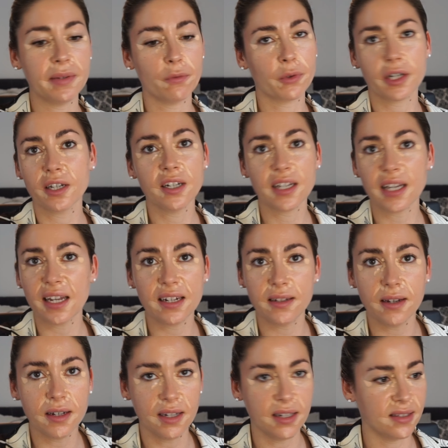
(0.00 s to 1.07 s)
we're gonna get it
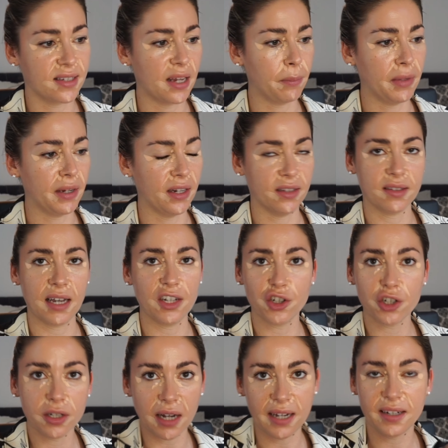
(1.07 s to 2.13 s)
done in 10 minutes.
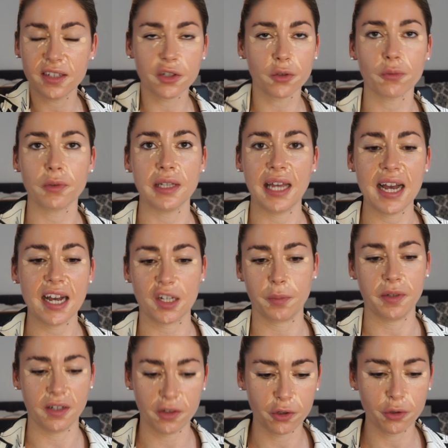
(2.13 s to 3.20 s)
I need to relax
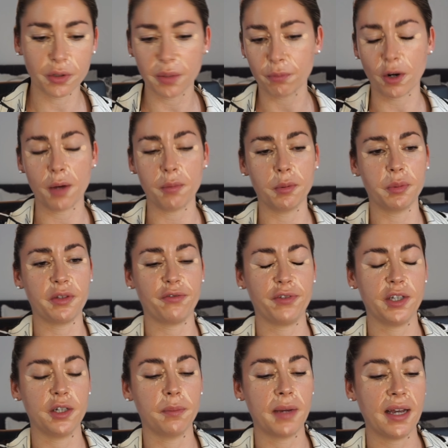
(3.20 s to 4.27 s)
because you can probably
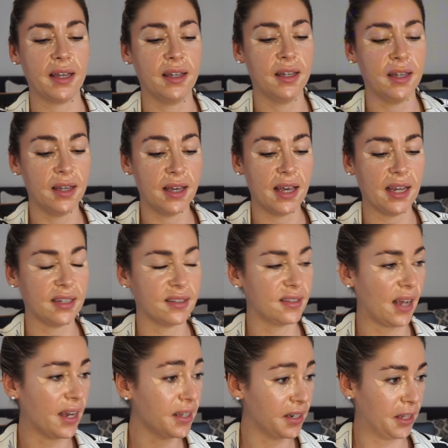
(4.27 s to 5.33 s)
feel my
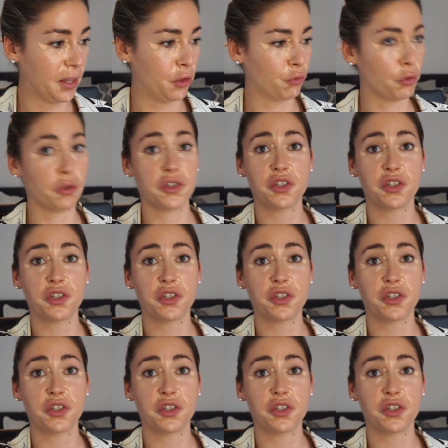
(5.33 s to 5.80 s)
anxiety through the